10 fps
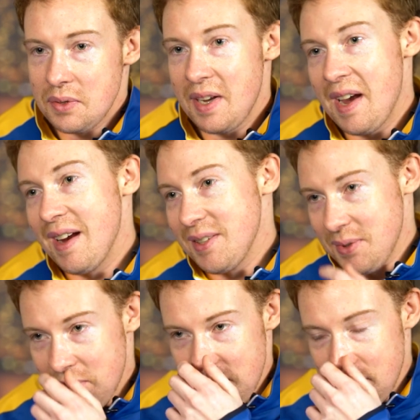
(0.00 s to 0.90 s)
Yeah,
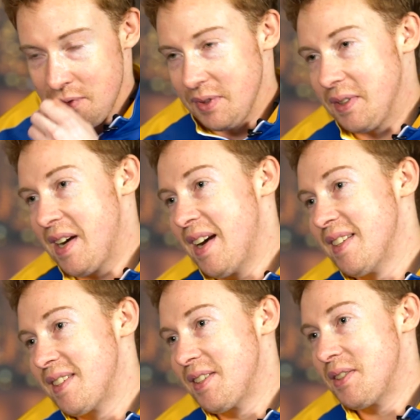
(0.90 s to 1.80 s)
sort of. For the
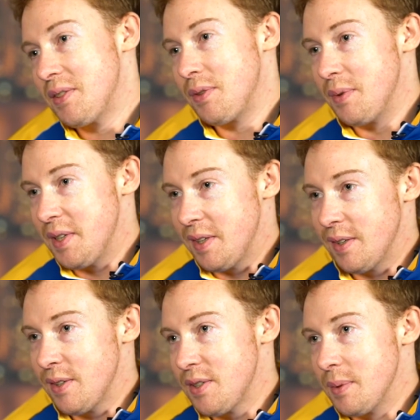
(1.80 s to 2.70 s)
last 3
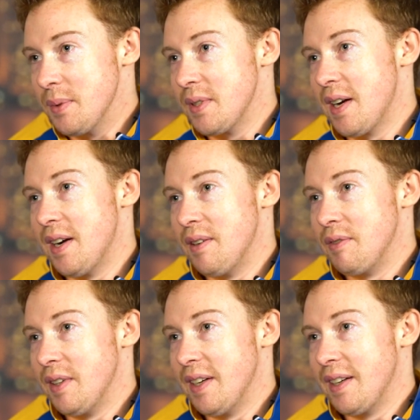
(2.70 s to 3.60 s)
years, it was kind
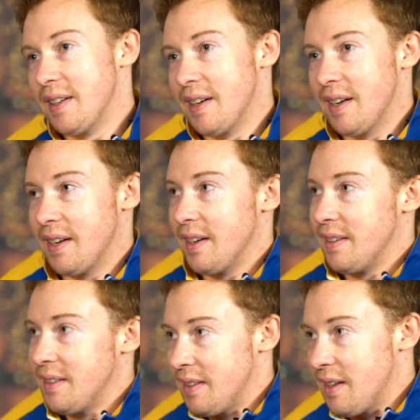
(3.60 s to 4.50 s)
of like
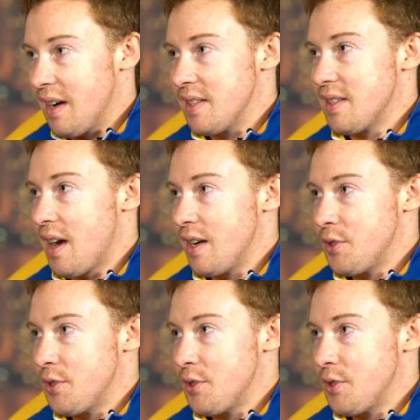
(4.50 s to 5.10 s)
a side